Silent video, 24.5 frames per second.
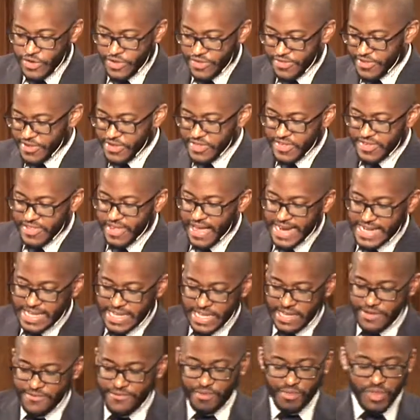can see this
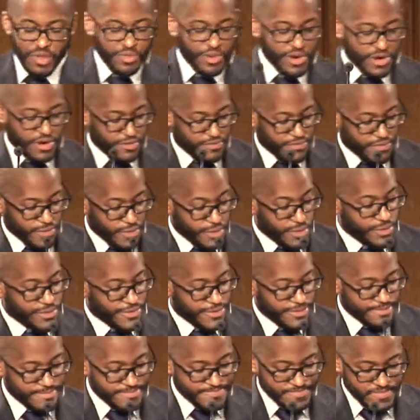idea from the book of
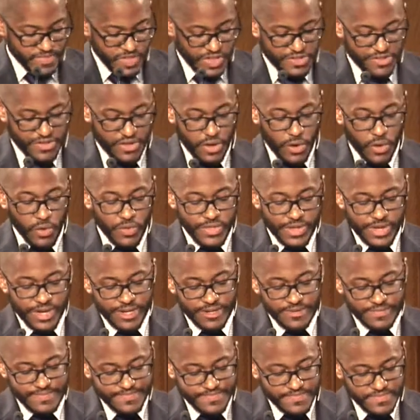Ruth. Let's go
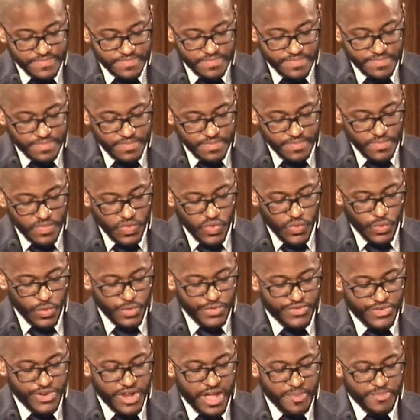there.
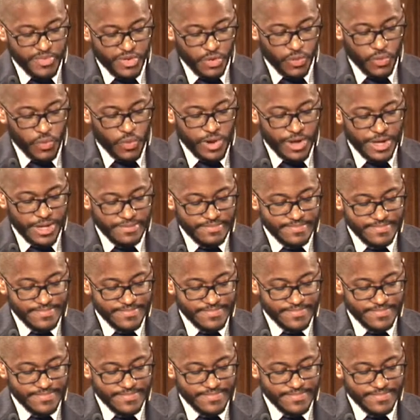Ruth chapter 1.